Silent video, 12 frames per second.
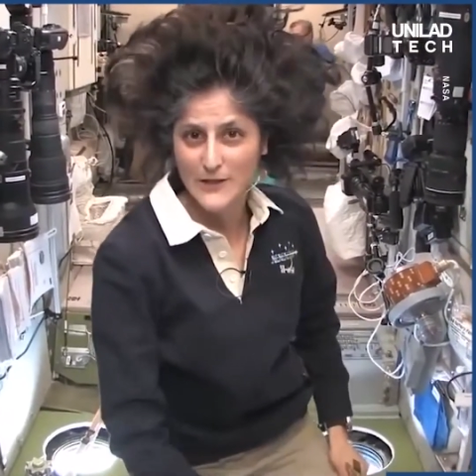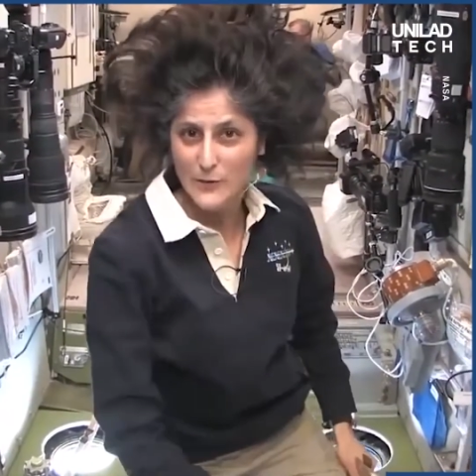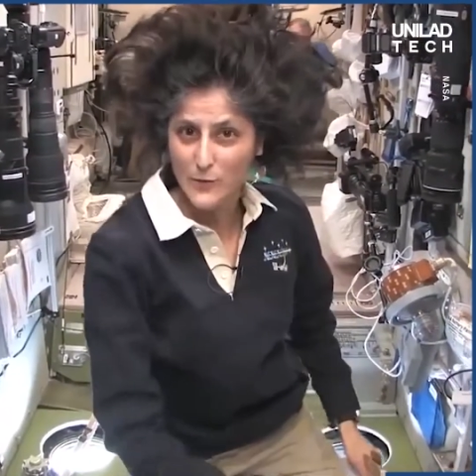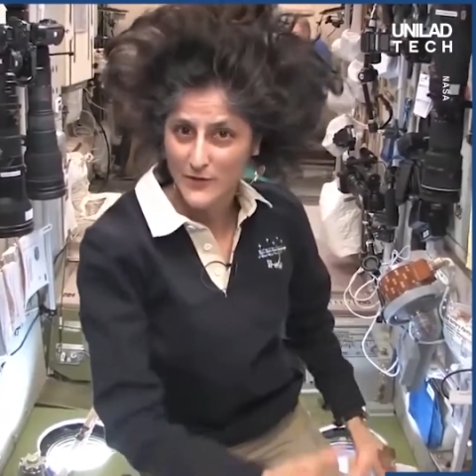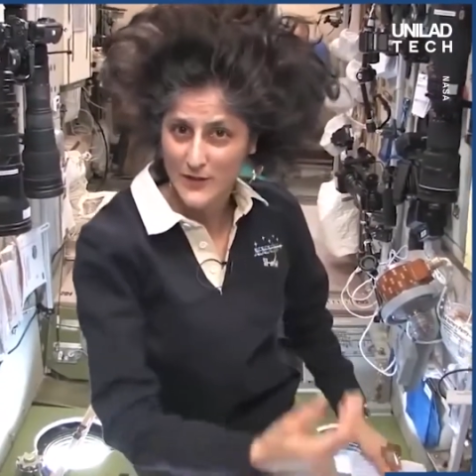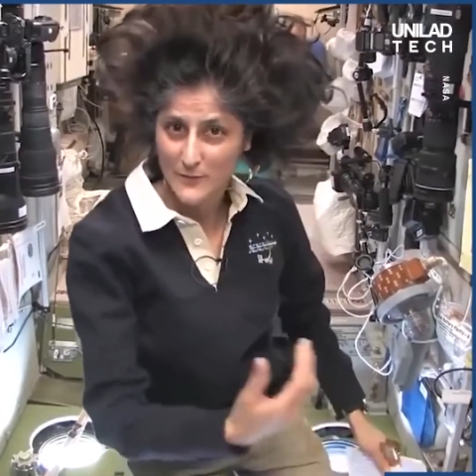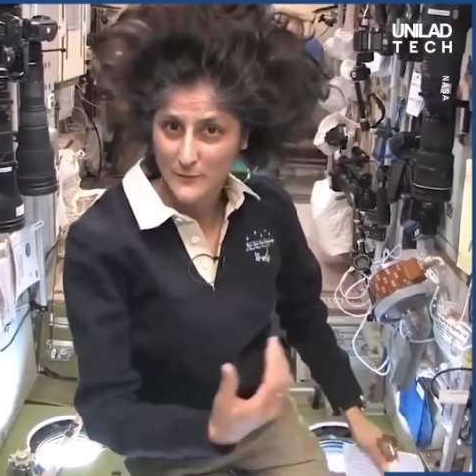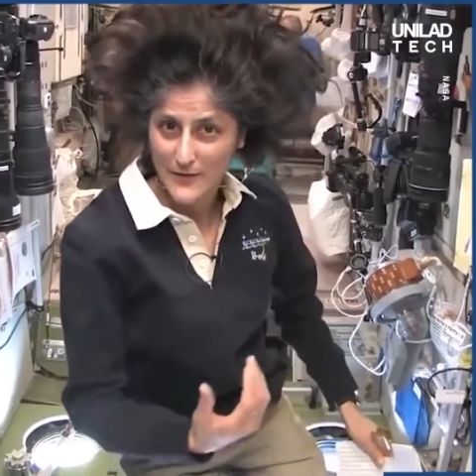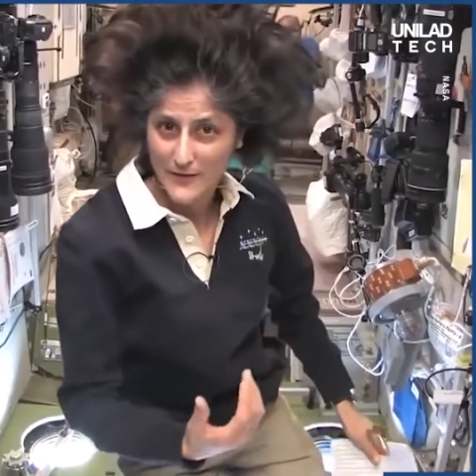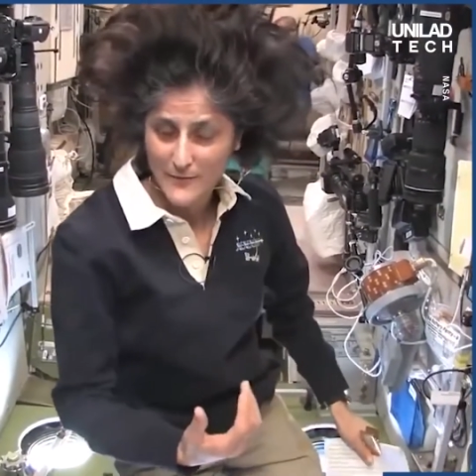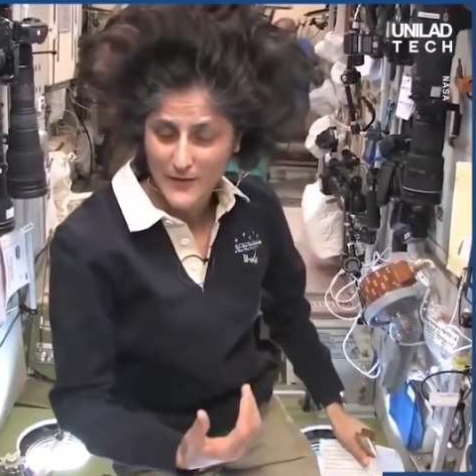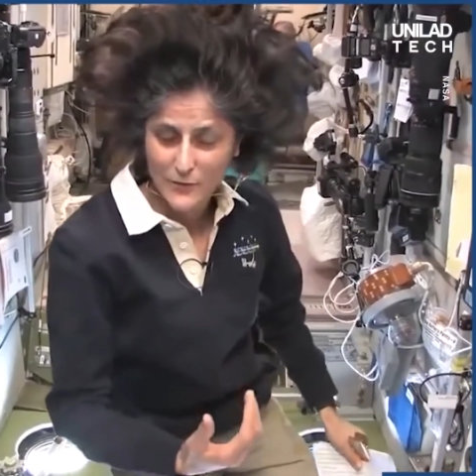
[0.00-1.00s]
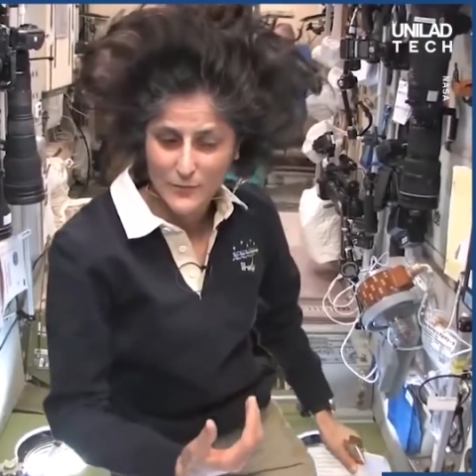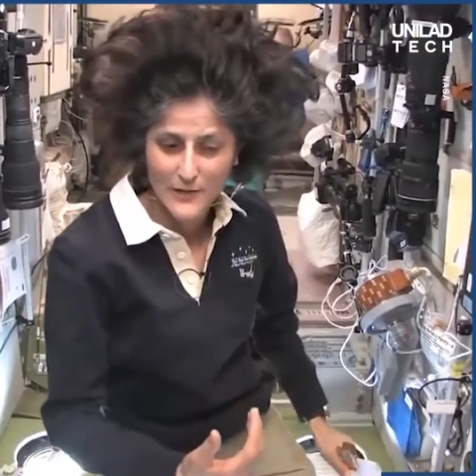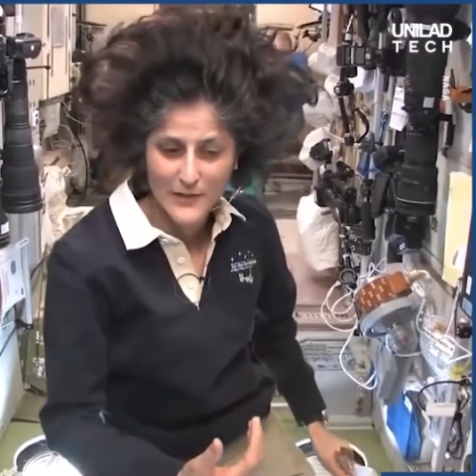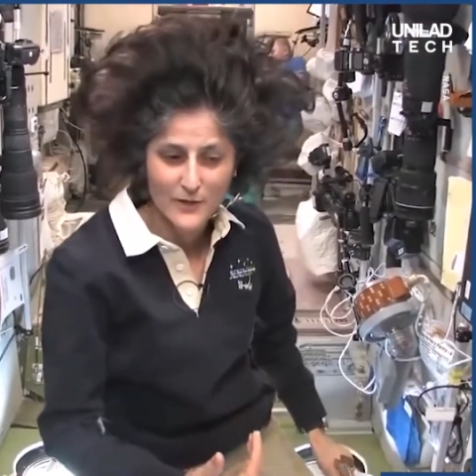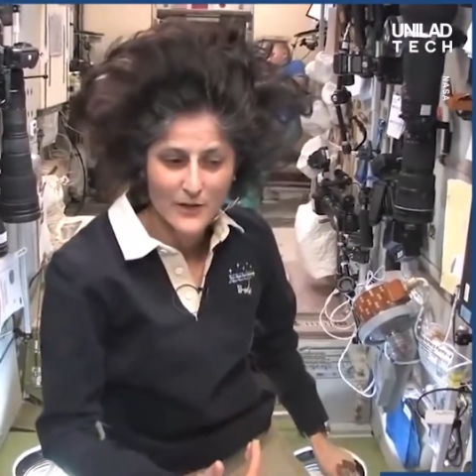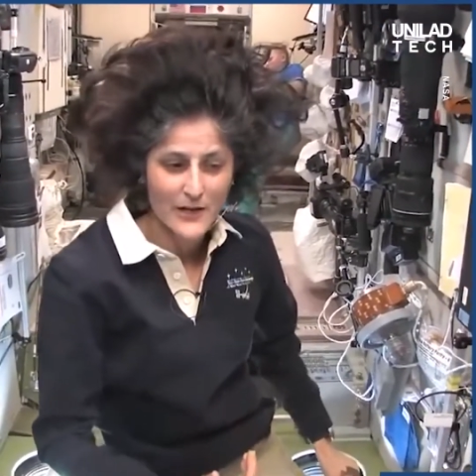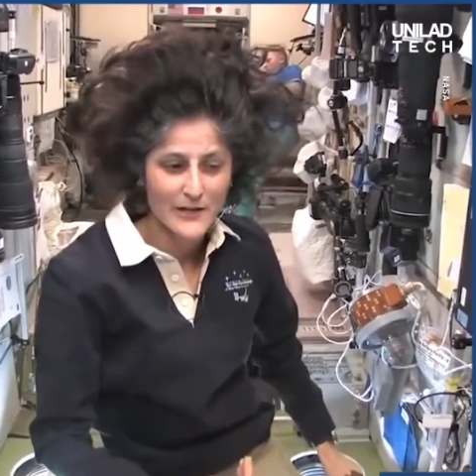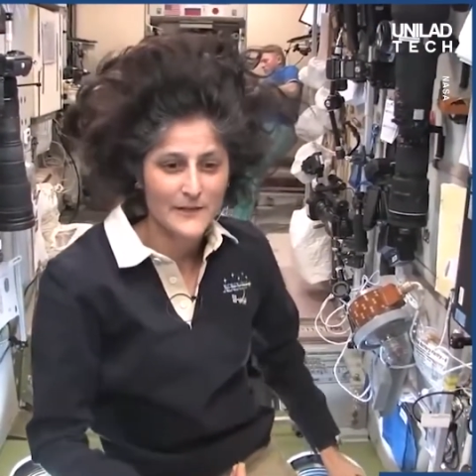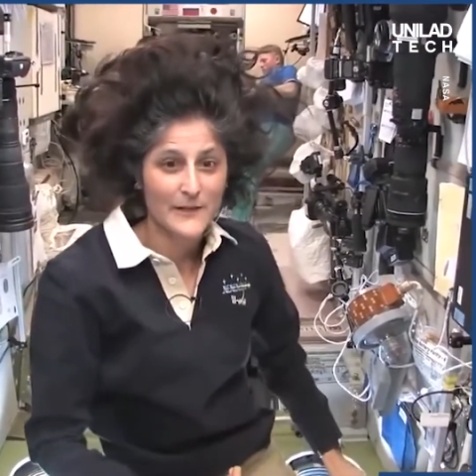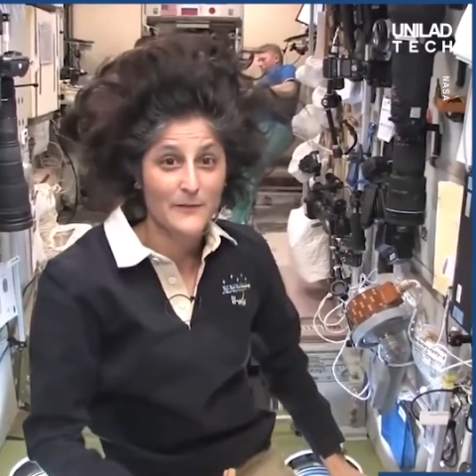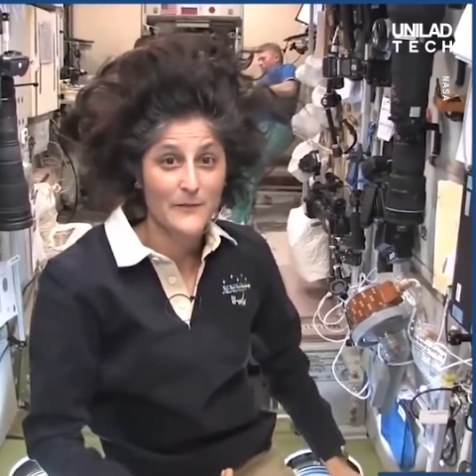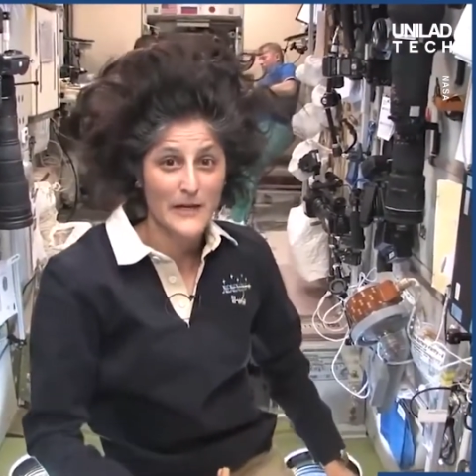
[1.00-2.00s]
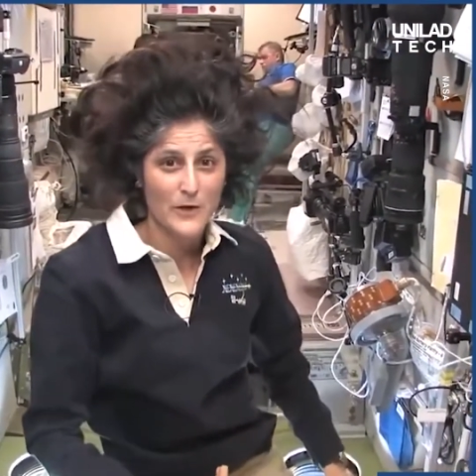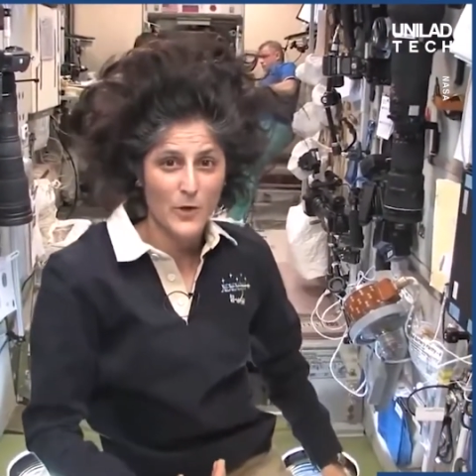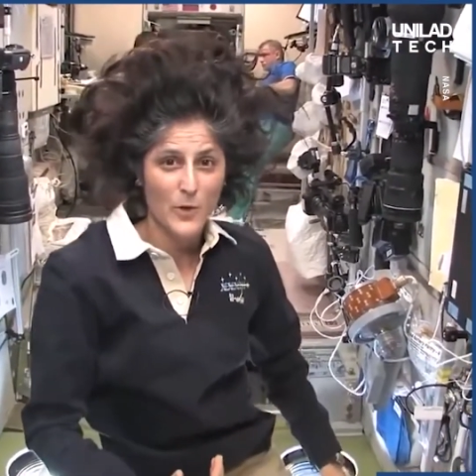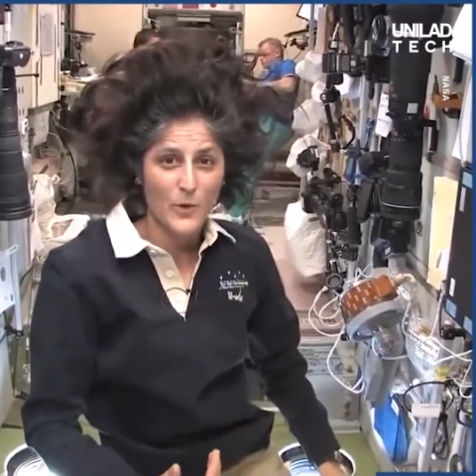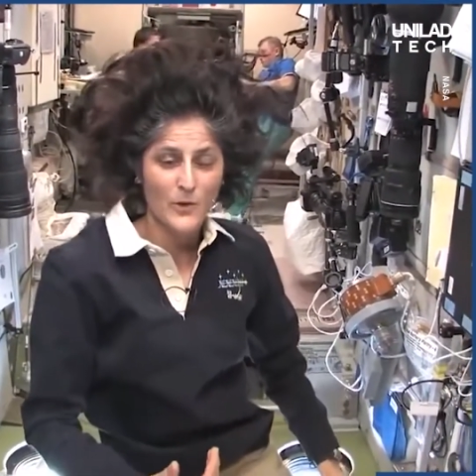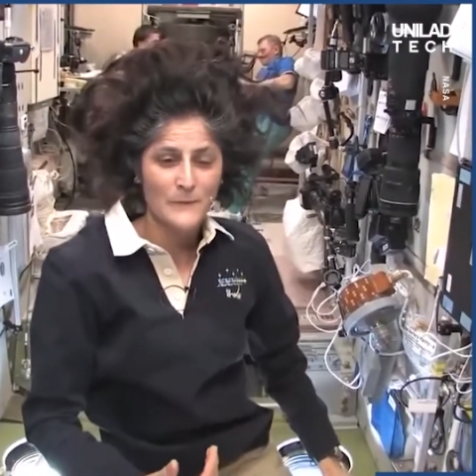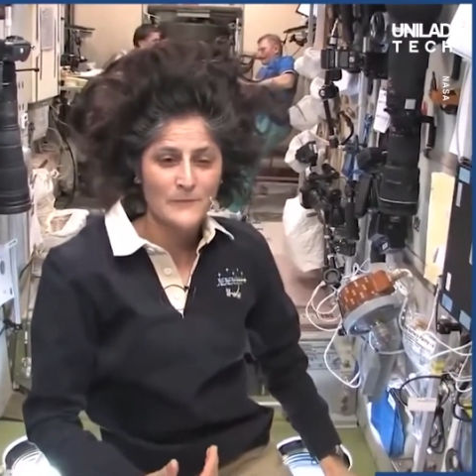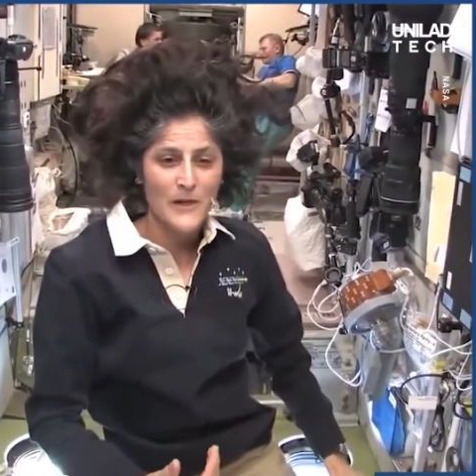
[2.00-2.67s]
like we were hit by a micrometeorite and it made a hole,